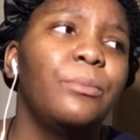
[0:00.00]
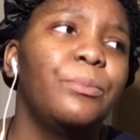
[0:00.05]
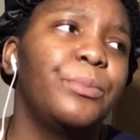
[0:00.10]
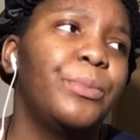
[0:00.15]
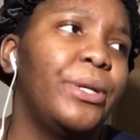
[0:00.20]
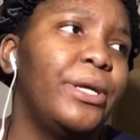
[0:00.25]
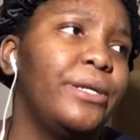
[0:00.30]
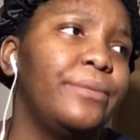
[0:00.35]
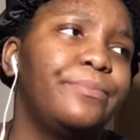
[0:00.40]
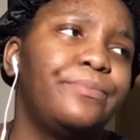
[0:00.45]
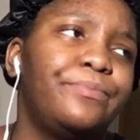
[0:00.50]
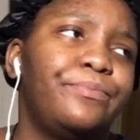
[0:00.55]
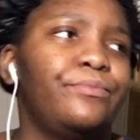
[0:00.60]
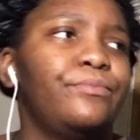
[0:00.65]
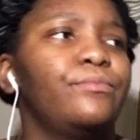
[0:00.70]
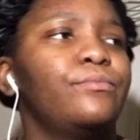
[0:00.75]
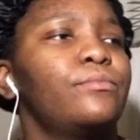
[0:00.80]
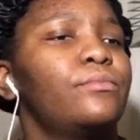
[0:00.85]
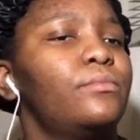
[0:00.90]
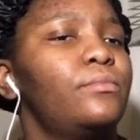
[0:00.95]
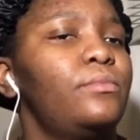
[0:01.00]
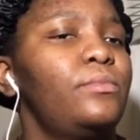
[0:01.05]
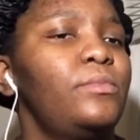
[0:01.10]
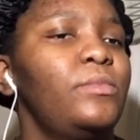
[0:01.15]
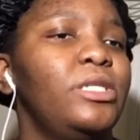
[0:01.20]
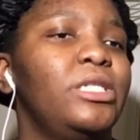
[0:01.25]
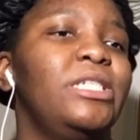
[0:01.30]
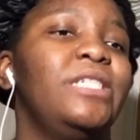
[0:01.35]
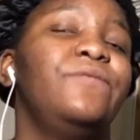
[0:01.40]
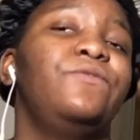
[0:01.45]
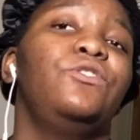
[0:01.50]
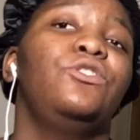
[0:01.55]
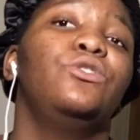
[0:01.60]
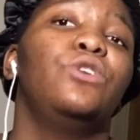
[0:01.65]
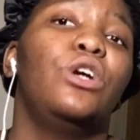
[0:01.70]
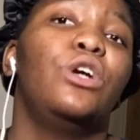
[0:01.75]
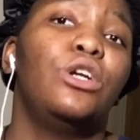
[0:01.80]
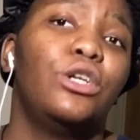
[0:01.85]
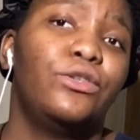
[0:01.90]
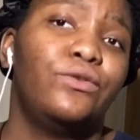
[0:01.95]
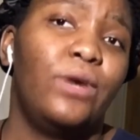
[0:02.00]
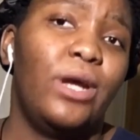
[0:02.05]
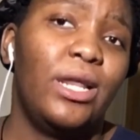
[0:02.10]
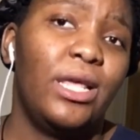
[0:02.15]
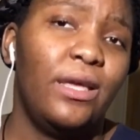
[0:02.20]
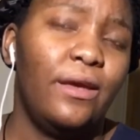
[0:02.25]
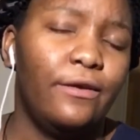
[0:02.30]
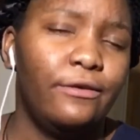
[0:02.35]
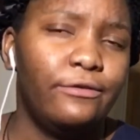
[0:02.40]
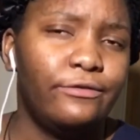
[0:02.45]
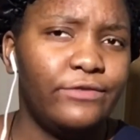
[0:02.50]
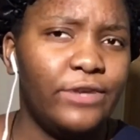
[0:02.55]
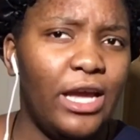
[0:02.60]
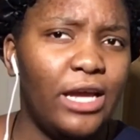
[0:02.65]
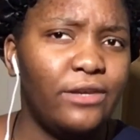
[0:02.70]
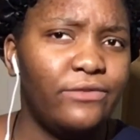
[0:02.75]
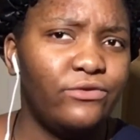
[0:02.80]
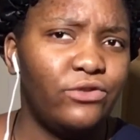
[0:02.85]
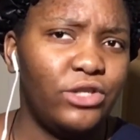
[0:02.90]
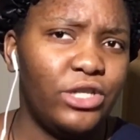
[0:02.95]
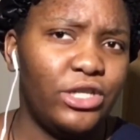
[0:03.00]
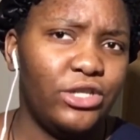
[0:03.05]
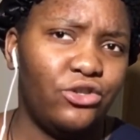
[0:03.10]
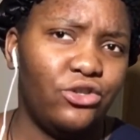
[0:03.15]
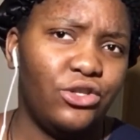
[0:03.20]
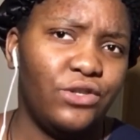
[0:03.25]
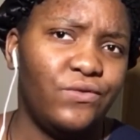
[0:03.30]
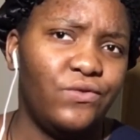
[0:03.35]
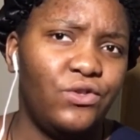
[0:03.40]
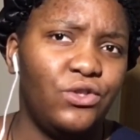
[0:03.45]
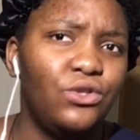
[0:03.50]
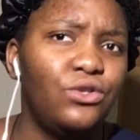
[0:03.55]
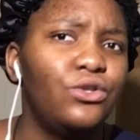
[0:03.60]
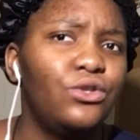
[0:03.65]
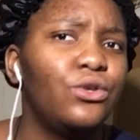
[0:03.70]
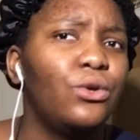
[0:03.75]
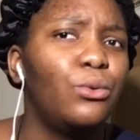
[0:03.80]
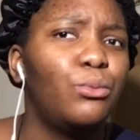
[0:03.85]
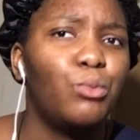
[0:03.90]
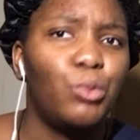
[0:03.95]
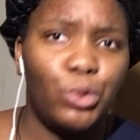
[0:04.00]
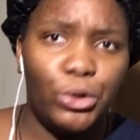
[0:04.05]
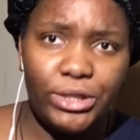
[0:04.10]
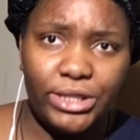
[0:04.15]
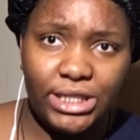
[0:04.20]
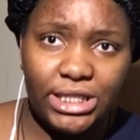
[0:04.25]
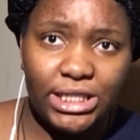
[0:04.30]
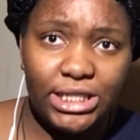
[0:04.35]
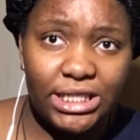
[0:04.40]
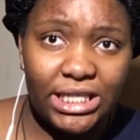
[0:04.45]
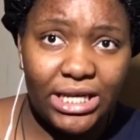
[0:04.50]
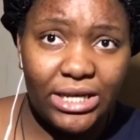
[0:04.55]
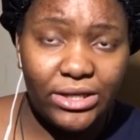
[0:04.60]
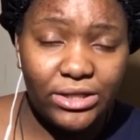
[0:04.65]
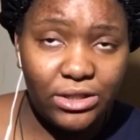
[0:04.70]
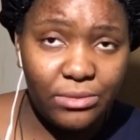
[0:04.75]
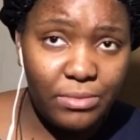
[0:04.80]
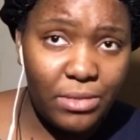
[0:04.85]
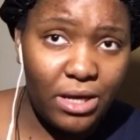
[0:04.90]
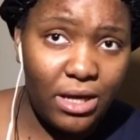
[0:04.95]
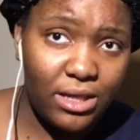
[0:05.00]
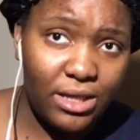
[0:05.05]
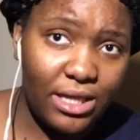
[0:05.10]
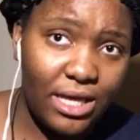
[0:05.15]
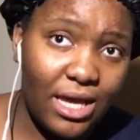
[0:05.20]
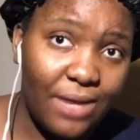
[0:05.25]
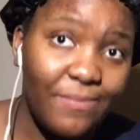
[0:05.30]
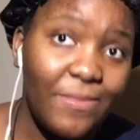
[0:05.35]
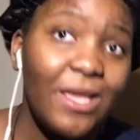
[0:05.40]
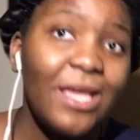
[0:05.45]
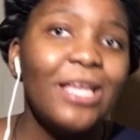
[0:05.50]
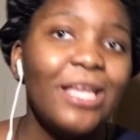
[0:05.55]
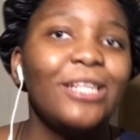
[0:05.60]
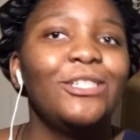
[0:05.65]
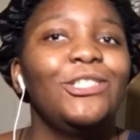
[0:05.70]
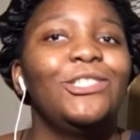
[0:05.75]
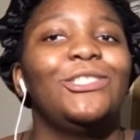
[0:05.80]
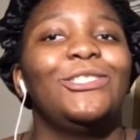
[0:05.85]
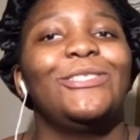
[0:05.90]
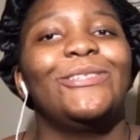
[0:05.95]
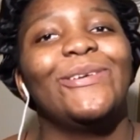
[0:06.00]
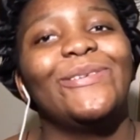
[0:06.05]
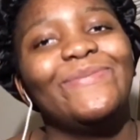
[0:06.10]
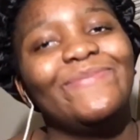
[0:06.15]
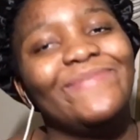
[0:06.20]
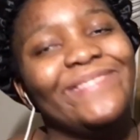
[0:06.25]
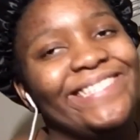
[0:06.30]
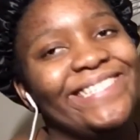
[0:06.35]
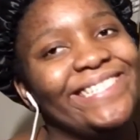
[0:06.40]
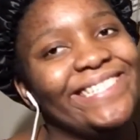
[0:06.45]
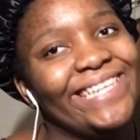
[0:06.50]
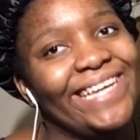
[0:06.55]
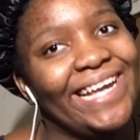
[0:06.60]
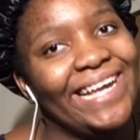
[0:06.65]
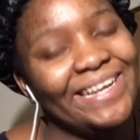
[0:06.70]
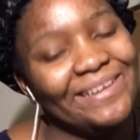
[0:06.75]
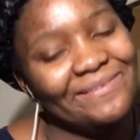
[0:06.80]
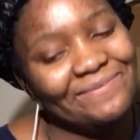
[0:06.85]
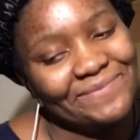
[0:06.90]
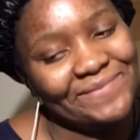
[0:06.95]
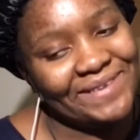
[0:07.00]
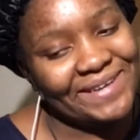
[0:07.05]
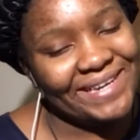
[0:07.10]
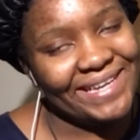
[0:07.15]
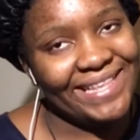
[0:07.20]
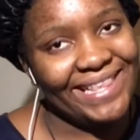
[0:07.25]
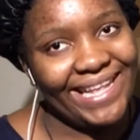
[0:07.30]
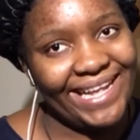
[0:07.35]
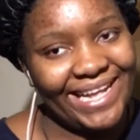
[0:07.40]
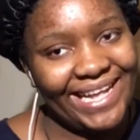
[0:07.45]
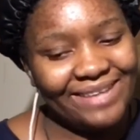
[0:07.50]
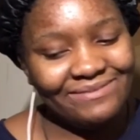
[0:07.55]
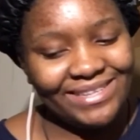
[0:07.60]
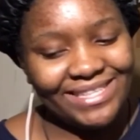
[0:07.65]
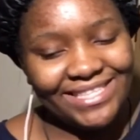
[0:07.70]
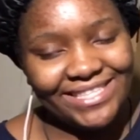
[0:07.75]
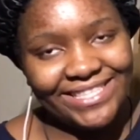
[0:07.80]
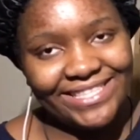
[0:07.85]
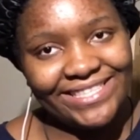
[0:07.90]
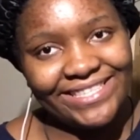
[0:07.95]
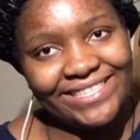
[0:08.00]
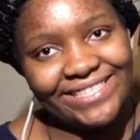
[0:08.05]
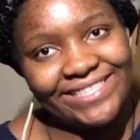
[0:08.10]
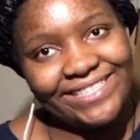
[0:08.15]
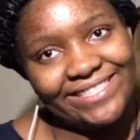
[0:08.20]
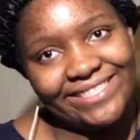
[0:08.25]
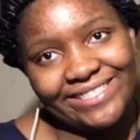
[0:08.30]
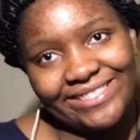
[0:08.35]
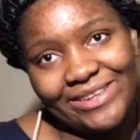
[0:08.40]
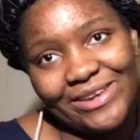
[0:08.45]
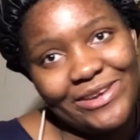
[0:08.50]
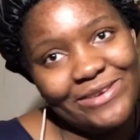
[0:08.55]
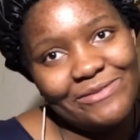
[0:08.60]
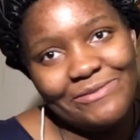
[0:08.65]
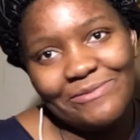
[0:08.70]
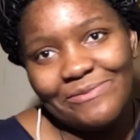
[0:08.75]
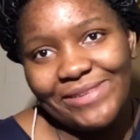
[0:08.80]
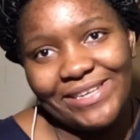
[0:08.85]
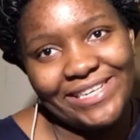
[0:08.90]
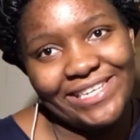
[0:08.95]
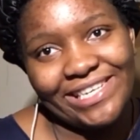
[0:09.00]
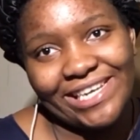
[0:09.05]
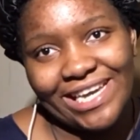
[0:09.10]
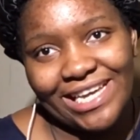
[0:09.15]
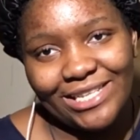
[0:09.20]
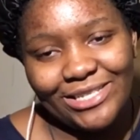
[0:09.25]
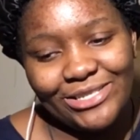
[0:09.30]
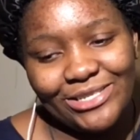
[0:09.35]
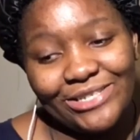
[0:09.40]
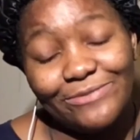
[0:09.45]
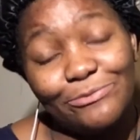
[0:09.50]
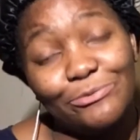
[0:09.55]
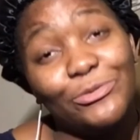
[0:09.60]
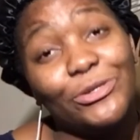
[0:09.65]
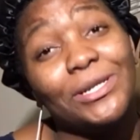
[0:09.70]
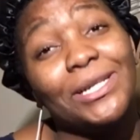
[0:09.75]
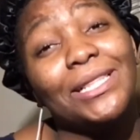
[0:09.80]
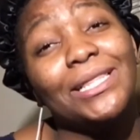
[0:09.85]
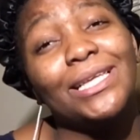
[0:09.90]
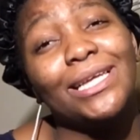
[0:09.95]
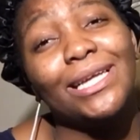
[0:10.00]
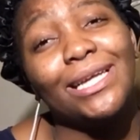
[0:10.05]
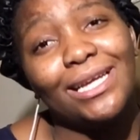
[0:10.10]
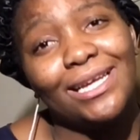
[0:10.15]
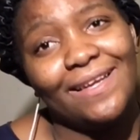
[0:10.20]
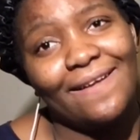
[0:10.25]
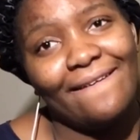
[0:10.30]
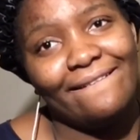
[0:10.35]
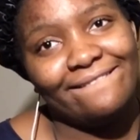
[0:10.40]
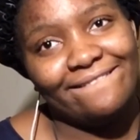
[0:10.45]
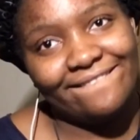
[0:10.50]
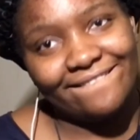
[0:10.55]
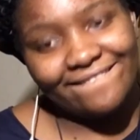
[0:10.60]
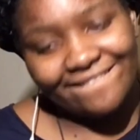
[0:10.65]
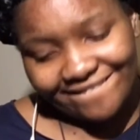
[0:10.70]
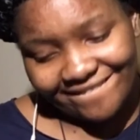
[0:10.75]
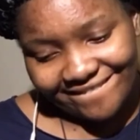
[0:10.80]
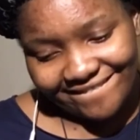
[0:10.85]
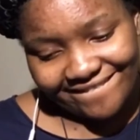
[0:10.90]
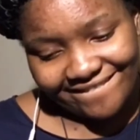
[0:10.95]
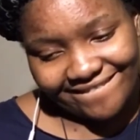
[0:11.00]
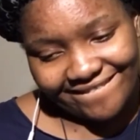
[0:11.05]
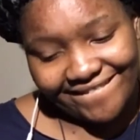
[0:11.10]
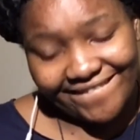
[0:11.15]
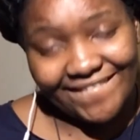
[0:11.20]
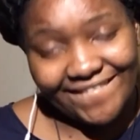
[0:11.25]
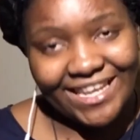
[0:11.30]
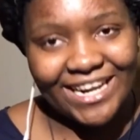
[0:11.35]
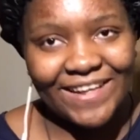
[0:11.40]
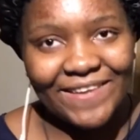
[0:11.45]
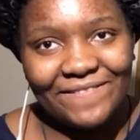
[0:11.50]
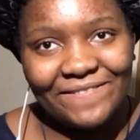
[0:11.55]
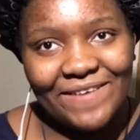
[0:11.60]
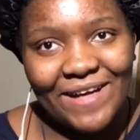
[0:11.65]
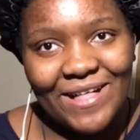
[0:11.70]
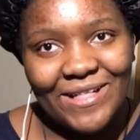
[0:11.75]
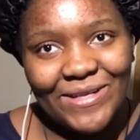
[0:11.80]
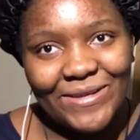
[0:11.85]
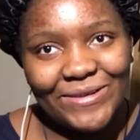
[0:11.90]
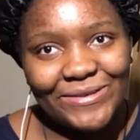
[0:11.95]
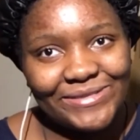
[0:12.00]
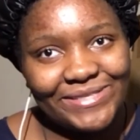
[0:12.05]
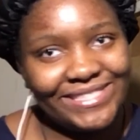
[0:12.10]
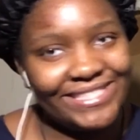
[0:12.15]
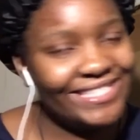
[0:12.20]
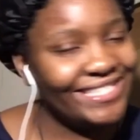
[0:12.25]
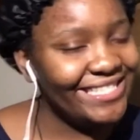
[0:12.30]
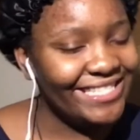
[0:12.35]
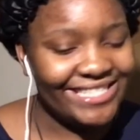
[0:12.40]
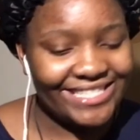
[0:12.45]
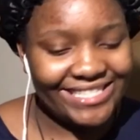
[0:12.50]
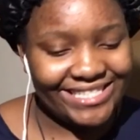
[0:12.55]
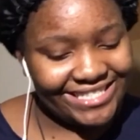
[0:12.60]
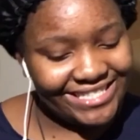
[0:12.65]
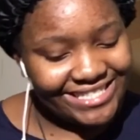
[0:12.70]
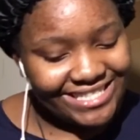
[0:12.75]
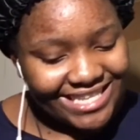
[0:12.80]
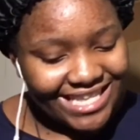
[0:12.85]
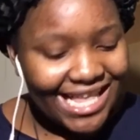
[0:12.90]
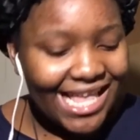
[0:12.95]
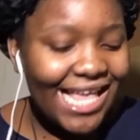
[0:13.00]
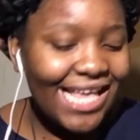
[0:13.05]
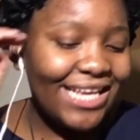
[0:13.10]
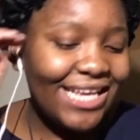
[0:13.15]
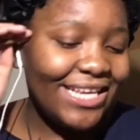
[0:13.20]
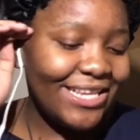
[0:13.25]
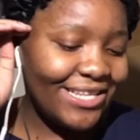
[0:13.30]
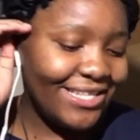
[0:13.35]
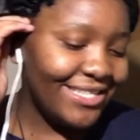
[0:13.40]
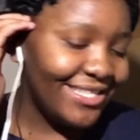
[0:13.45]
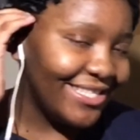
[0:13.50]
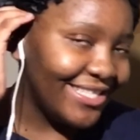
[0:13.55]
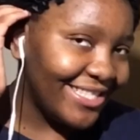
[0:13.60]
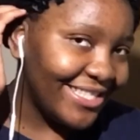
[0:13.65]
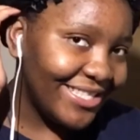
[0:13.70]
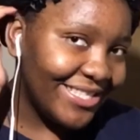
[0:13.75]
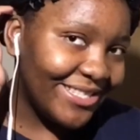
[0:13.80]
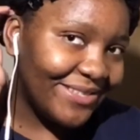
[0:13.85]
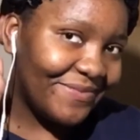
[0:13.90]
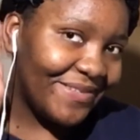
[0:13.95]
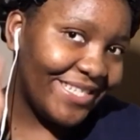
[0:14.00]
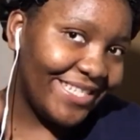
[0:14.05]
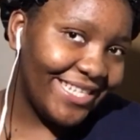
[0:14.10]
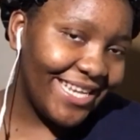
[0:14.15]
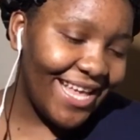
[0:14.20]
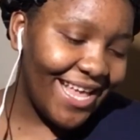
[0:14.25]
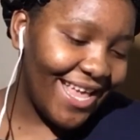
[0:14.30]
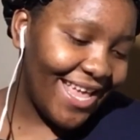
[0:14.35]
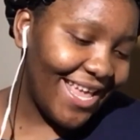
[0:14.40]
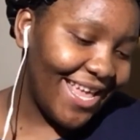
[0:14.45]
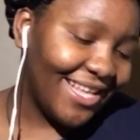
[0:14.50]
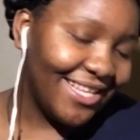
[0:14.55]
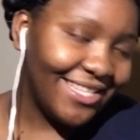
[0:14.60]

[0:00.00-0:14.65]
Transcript: But if you are already a fan of Treasure, if you know more details about them, don't be shy and put it in the comments. Don't even be shy to even put a link that I can Follow. You know, don't be shy.